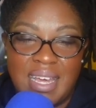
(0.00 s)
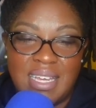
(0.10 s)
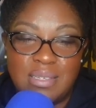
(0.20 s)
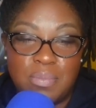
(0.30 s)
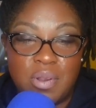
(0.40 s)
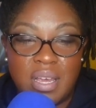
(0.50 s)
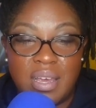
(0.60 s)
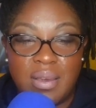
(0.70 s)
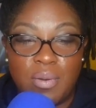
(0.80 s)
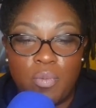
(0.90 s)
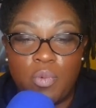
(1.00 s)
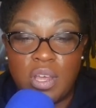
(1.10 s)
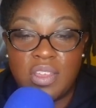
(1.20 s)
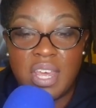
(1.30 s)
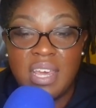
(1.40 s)
He's bringing
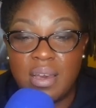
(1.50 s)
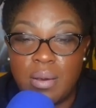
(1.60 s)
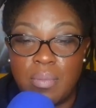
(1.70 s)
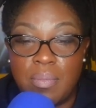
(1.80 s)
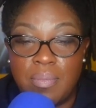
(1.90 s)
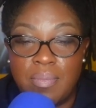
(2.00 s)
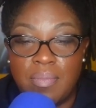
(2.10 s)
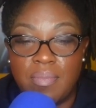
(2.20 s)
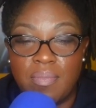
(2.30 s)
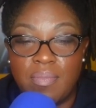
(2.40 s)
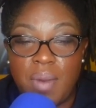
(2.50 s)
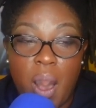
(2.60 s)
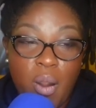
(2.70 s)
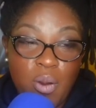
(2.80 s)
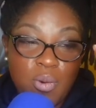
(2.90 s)
with him
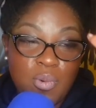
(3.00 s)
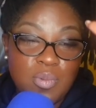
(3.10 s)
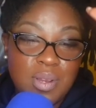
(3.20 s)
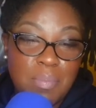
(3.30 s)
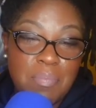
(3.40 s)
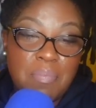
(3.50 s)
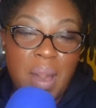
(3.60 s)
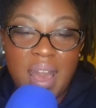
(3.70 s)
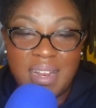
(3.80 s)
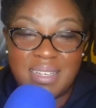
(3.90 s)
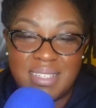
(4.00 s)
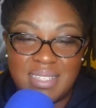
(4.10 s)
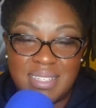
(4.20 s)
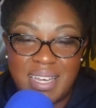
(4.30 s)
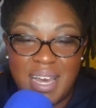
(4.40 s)
all the
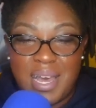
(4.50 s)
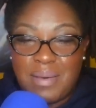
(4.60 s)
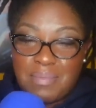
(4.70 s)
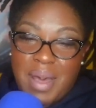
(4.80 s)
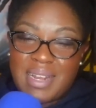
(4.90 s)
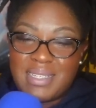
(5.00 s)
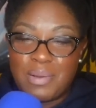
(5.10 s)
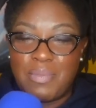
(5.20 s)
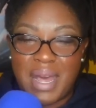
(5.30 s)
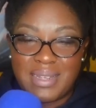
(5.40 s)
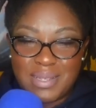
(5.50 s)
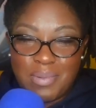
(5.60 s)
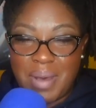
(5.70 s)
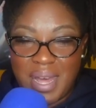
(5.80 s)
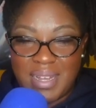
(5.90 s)
bodies, bodies on bodies
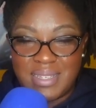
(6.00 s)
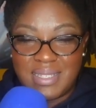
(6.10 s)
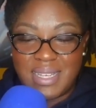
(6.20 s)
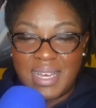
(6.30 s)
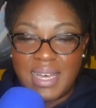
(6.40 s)
on bodies.